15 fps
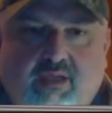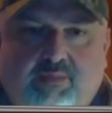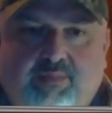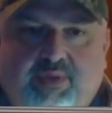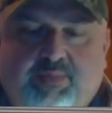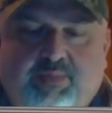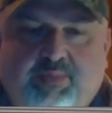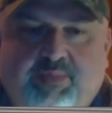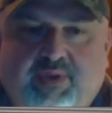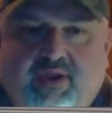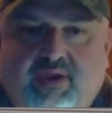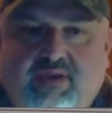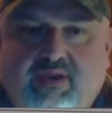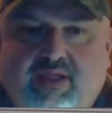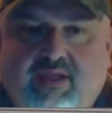Be
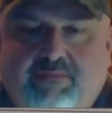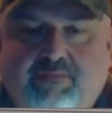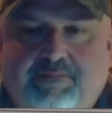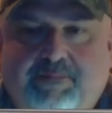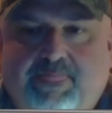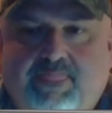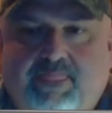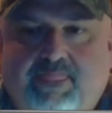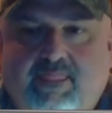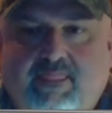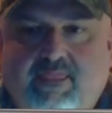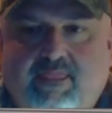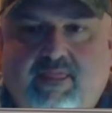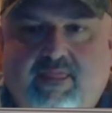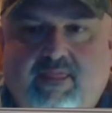prepared. Now,
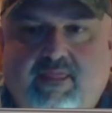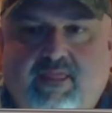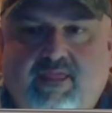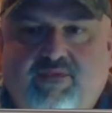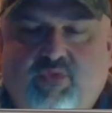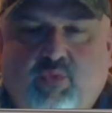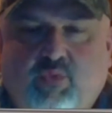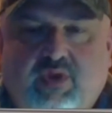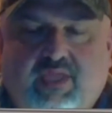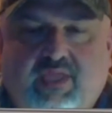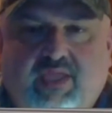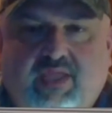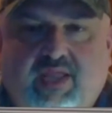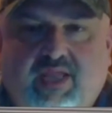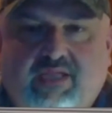if you want to
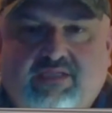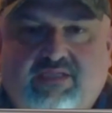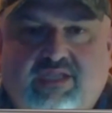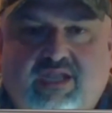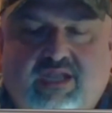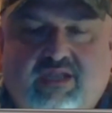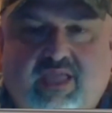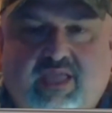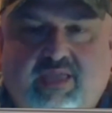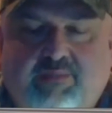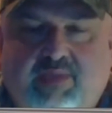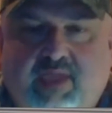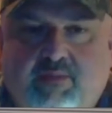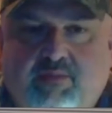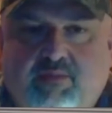get out, set out a game
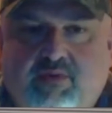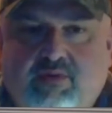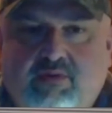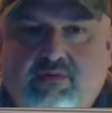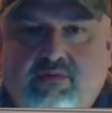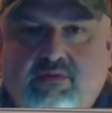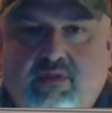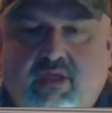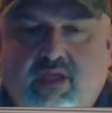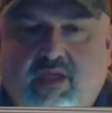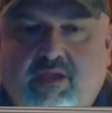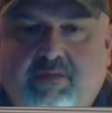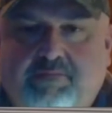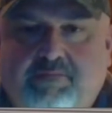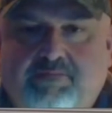camera,
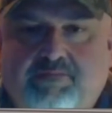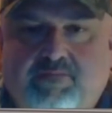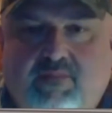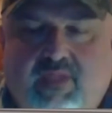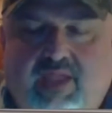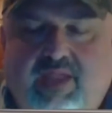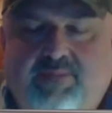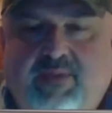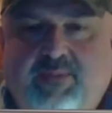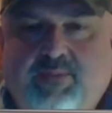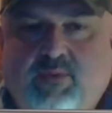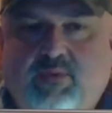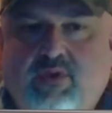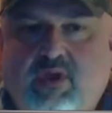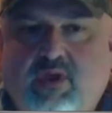and
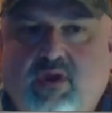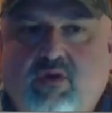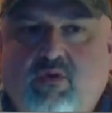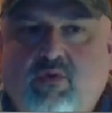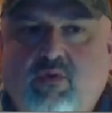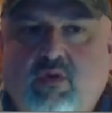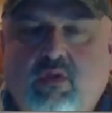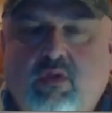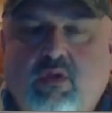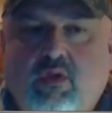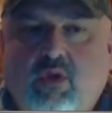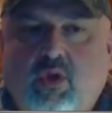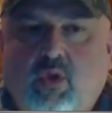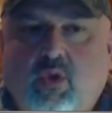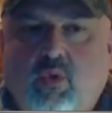people know
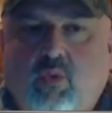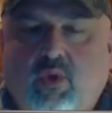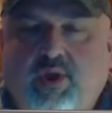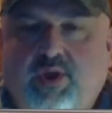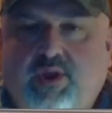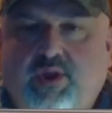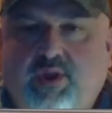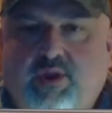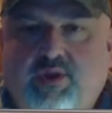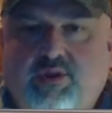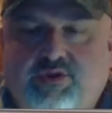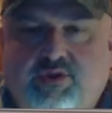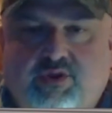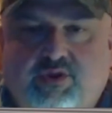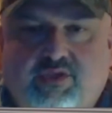where the
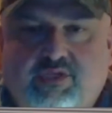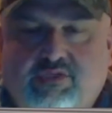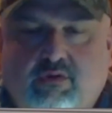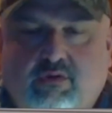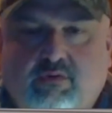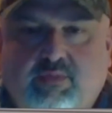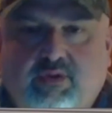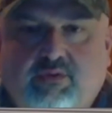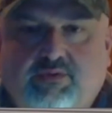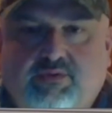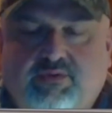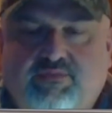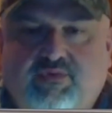turkey is going to be going through.